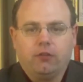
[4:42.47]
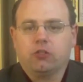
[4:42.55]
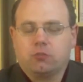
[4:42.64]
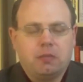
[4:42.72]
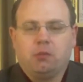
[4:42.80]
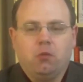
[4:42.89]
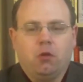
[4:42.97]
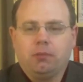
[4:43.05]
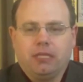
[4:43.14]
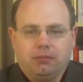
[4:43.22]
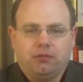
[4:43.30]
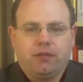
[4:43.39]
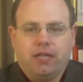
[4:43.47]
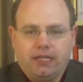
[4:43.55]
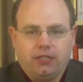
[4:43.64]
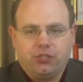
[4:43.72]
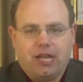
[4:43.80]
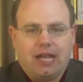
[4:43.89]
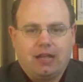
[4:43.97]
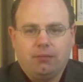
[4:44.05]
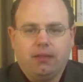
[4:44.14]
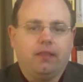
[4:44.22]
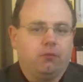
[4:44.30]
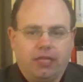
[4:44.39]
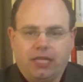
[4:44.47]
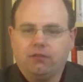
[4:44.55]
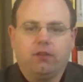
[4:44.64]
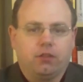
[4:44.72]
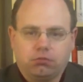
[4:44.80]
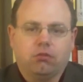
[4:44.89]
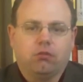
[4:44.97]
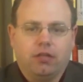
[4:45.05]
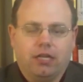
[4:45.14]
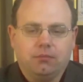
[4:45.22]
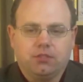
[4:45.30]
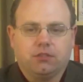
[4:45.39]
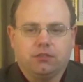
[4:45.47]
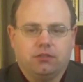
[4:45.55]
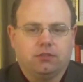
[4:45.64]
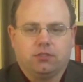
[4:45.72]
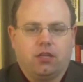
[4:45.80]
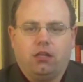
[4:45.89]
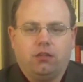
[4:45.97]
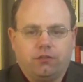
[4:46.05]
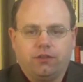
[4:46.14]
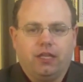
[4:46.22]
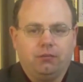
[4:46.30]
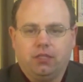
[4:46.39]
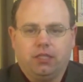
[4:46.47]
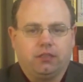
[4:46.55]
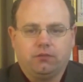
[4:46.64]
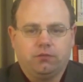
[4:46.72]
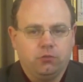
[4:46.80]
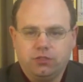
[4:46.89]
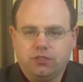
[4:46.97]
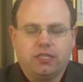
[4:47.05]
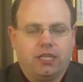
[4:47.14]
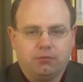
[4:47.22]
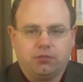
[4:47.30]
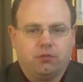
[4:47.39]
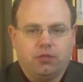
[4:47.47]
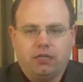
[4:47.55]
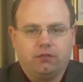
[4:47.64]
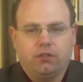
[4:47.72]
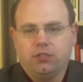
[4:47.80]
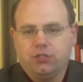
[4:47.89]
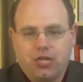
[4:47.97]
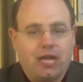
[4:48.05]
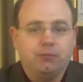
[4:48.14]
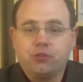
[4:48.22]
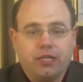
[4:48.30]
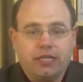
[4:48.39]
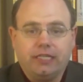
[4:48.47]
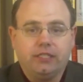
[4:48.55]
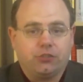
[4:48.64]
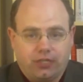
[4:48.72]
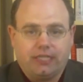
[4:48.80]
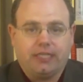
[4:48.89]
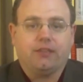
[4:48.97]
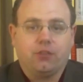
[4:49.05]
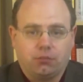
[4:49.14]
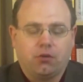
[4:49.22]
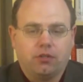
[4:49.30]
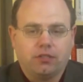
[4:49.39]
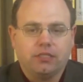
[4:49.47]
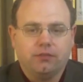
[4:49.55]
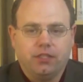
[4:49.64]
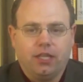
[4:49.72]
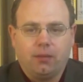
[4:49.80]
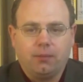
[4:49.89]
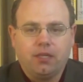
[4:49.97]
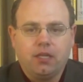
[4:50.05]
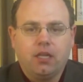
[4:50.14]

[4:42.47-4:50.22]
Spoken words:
Those people won't be able to find a job, and then we have other programs installed for them, like food stamps and whatever, and job training to try to get their productivity up.